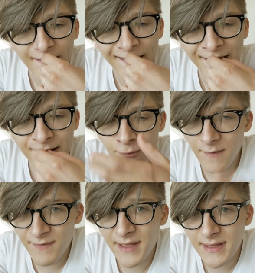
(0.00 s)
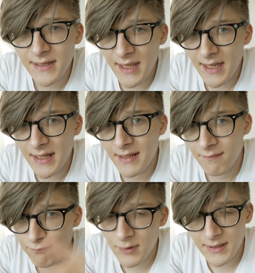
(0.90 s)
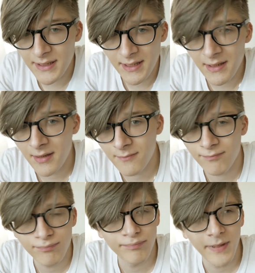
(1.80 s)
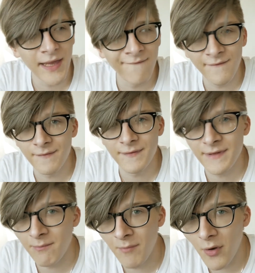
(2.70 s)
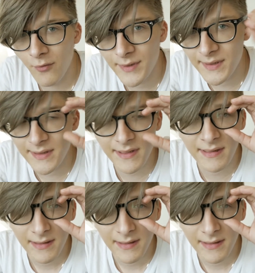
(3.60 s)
And with that said, we see that even the most